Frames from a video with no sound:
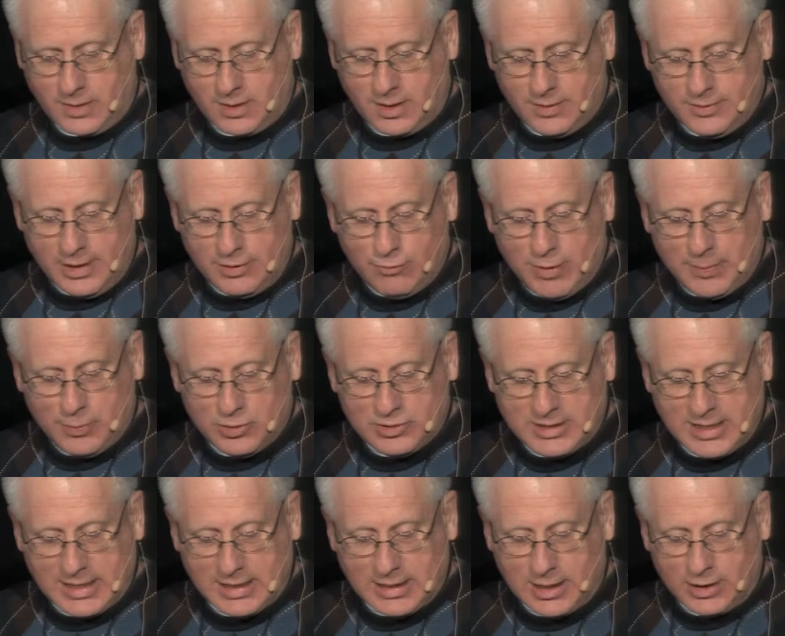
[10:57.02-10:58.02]
They
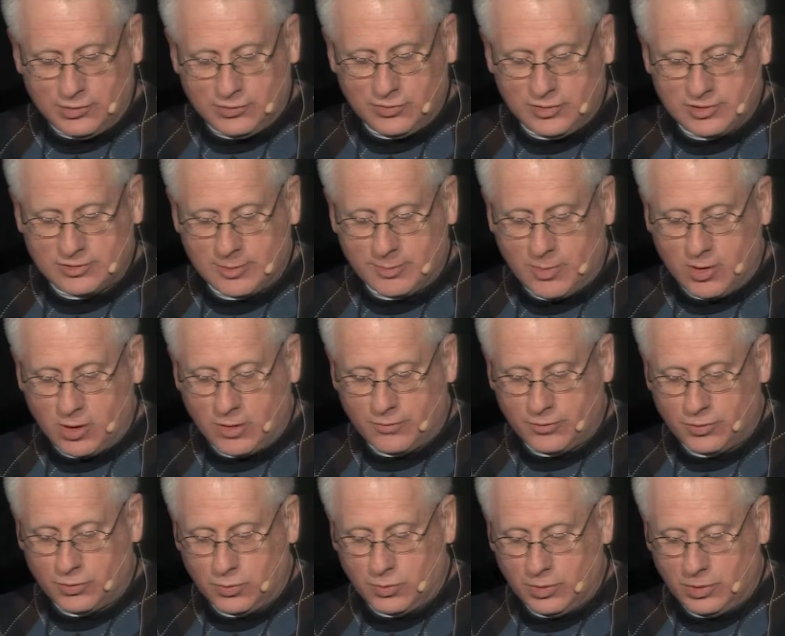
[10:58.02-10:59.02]
represent countries from all over
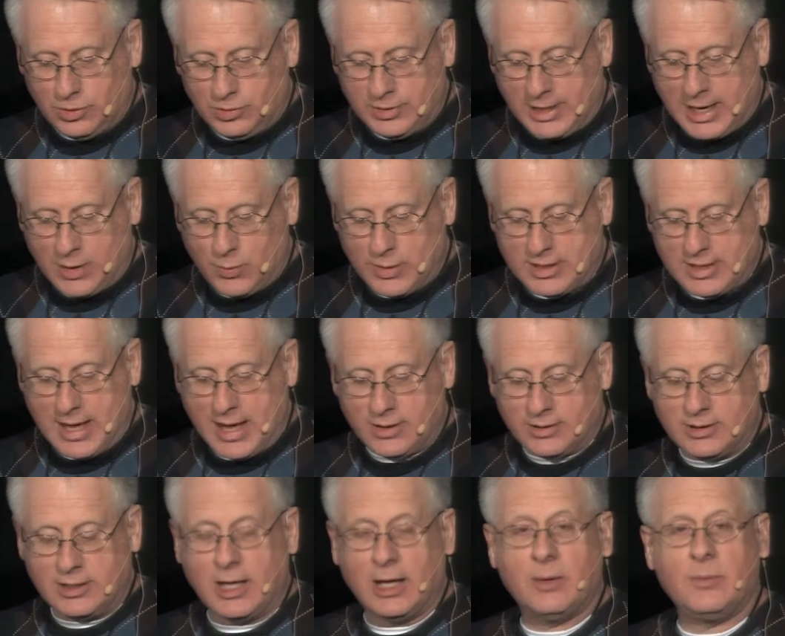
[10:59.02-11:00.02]
the world, and
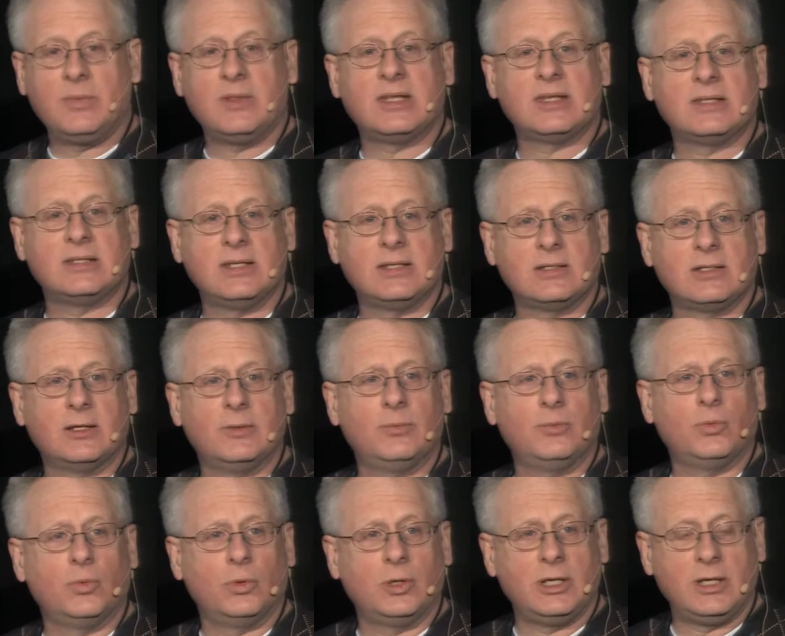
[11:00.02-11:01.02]
without them, the
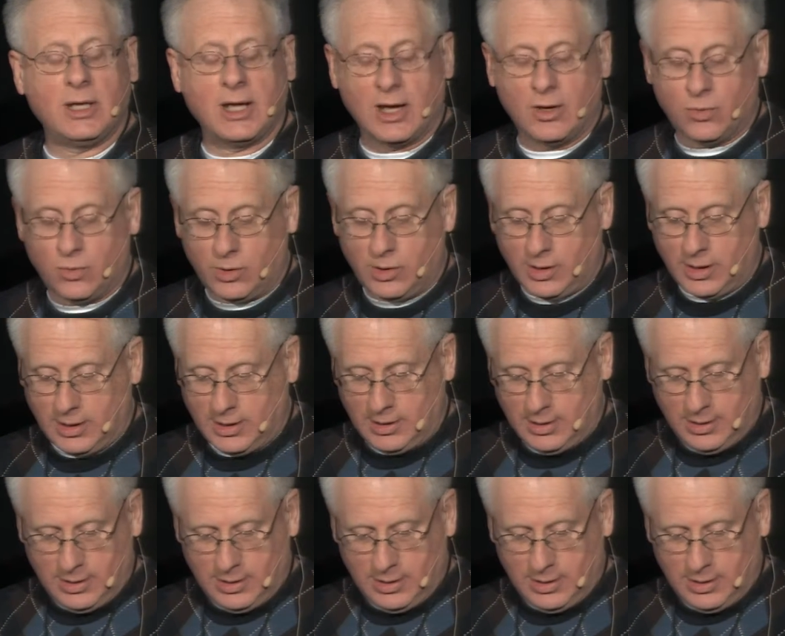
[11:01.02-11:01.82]
system would not work.